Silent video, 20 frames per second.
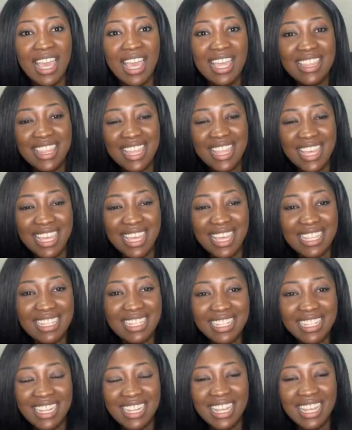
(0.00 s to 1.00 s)
And
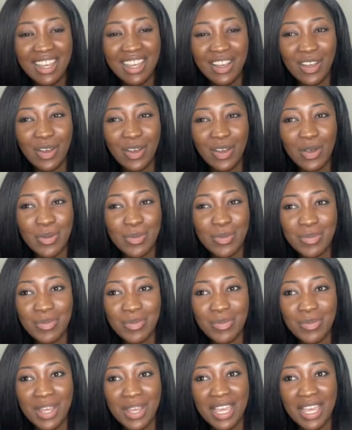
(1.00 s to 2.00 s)

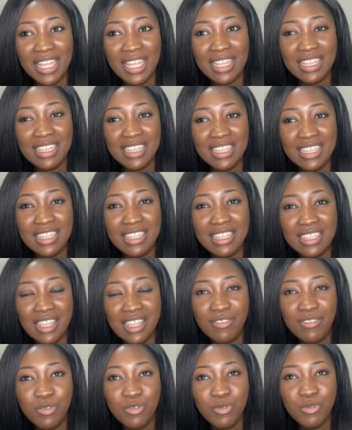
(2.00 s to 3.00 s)
then
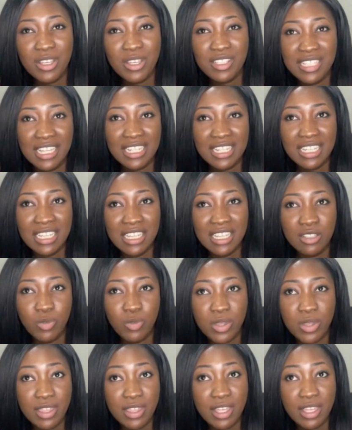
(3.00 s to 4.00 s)

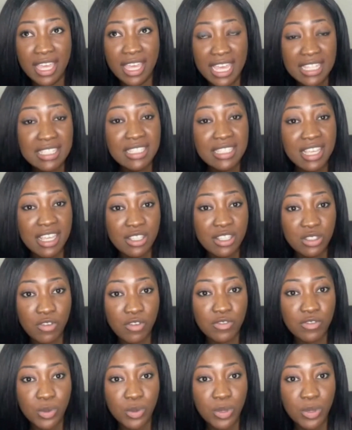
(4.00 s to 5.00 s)
recently with the ATS
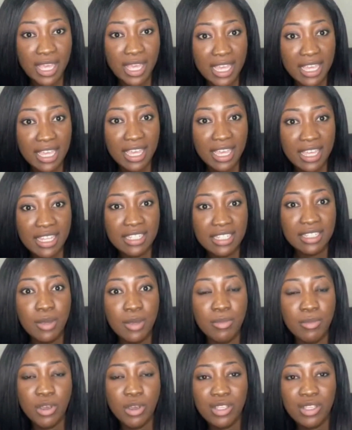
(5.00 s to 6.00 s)
software again,
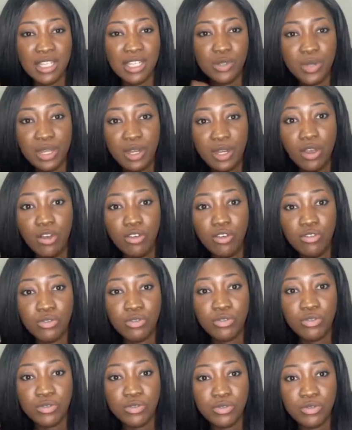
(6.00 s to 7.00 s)
because I do a lot of
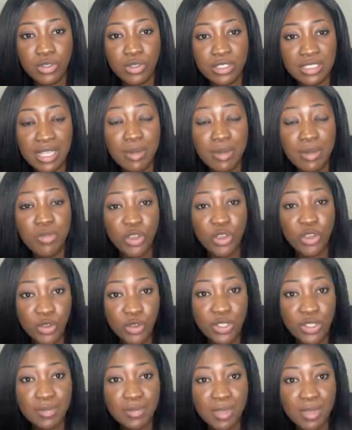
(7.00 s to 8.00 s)
some
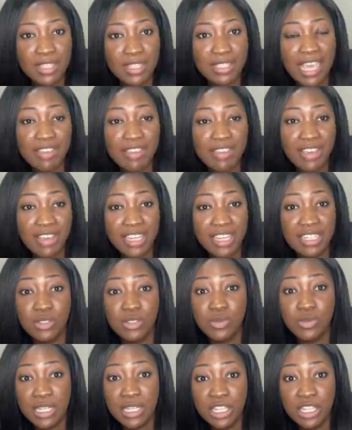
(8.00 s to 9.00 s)
recruitment, I find
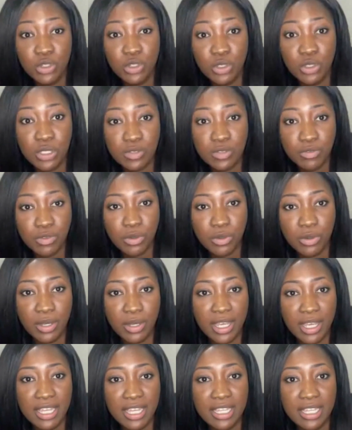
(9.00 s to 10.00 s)
it's really
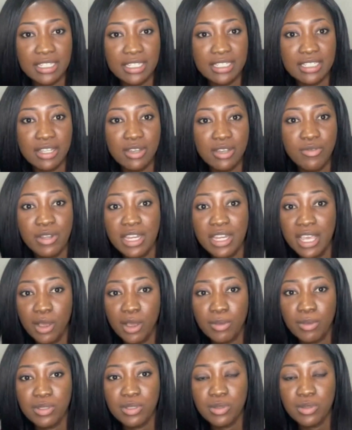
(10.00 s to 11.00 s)
useful and it really
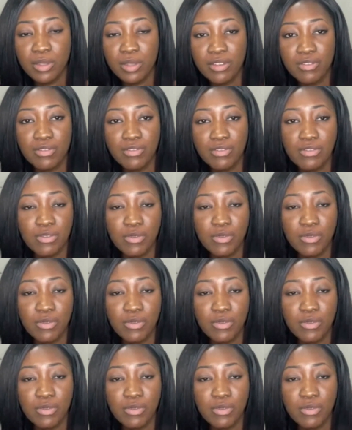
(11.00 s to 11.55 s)
helps with